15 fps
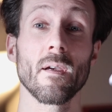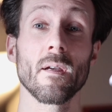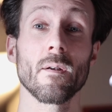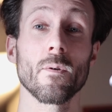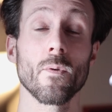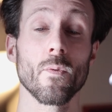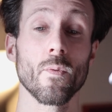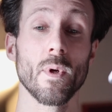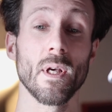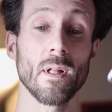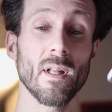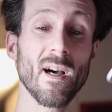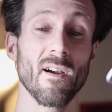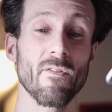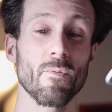in real
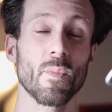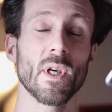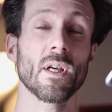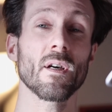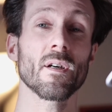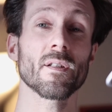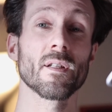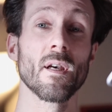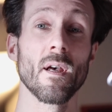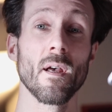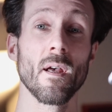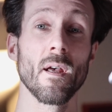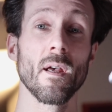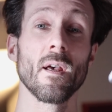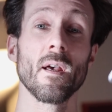life because
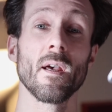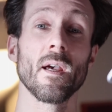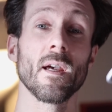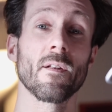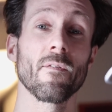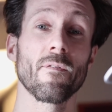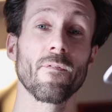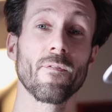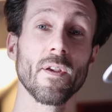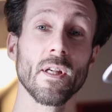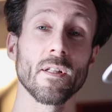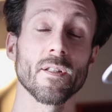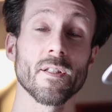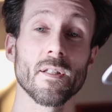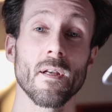it
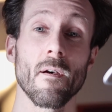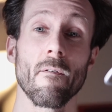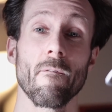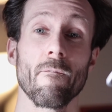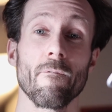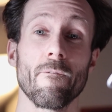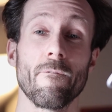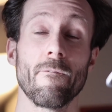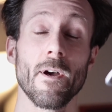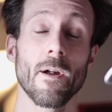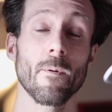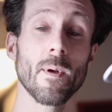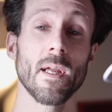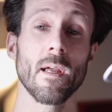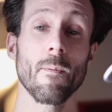feels
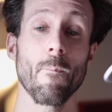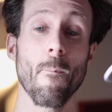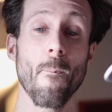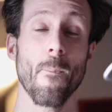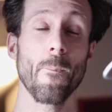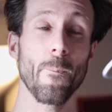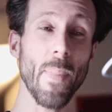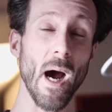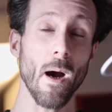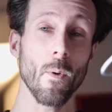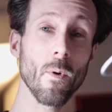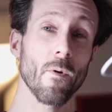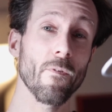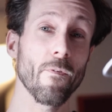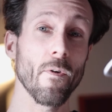very
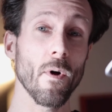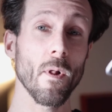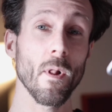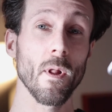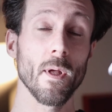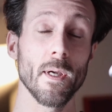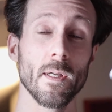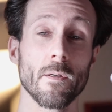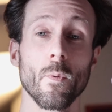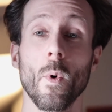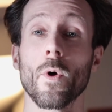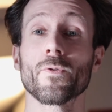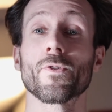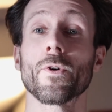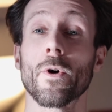powerful. It
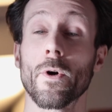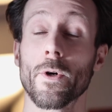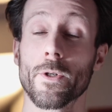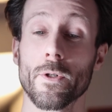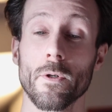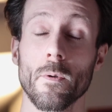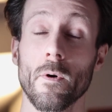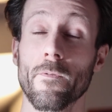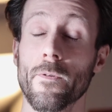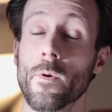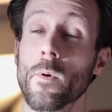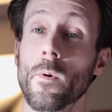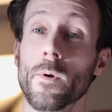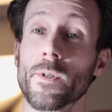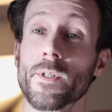won't hurt you, of
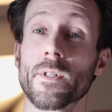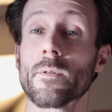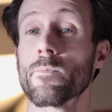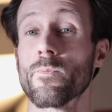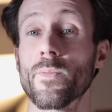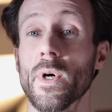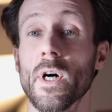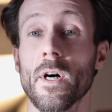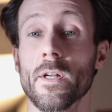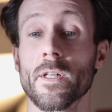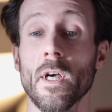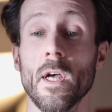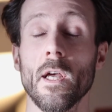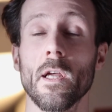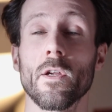course, but
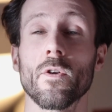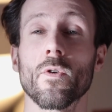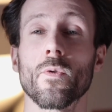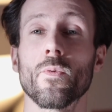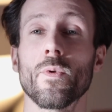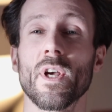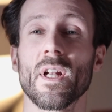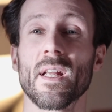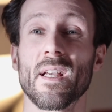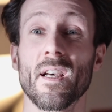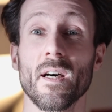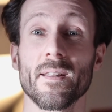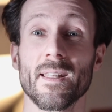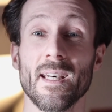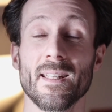you really
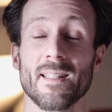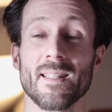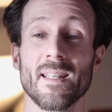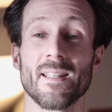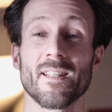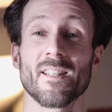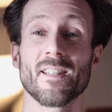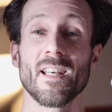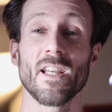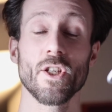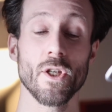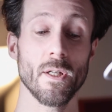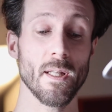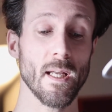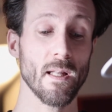got that
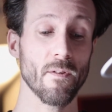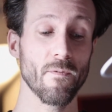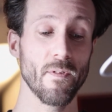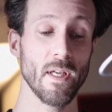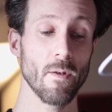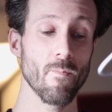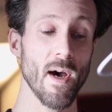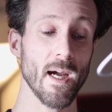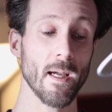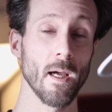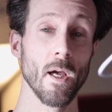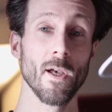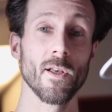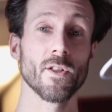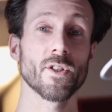sensation, that feedback.
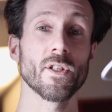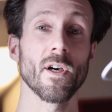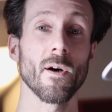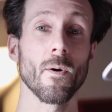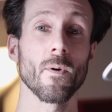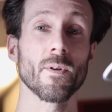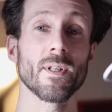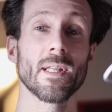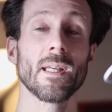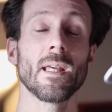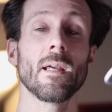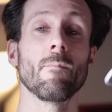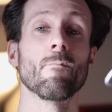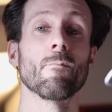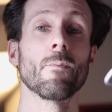So the
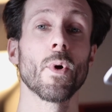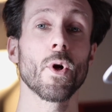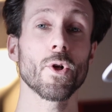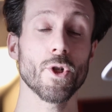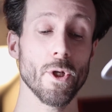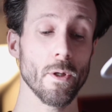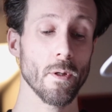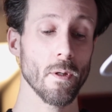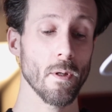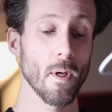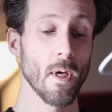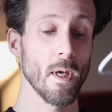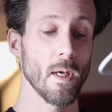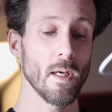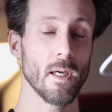immersion
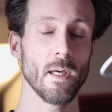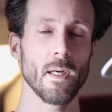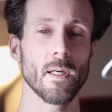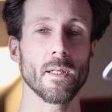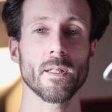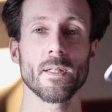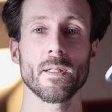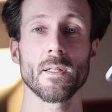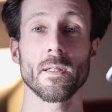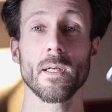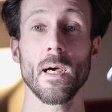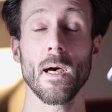is